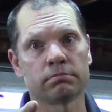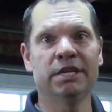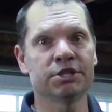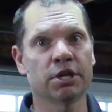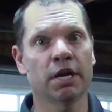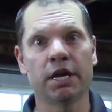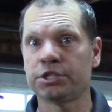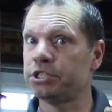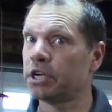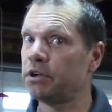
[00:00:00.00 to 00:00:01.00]
He's a good guy. You
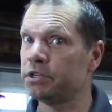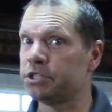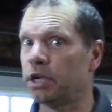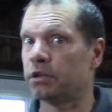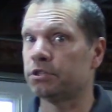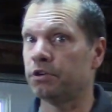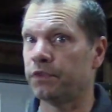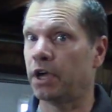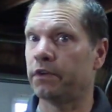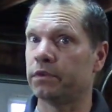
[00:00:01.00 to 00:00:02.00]
should check out his channel too
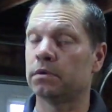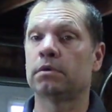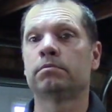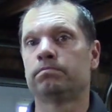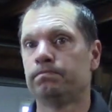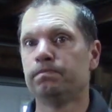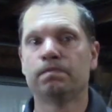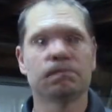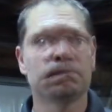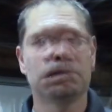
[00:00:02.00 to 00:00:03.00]
if you haven't.
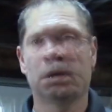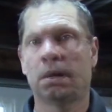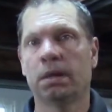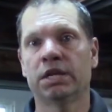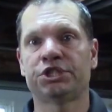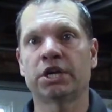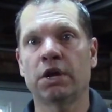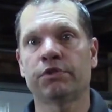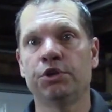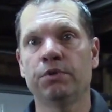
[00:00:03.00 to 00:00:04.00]
Let's check
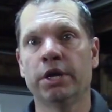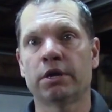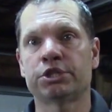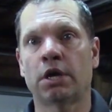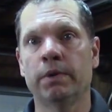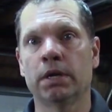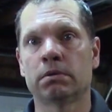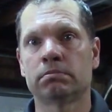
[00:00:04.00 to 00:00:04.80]
out the new gear, shall we?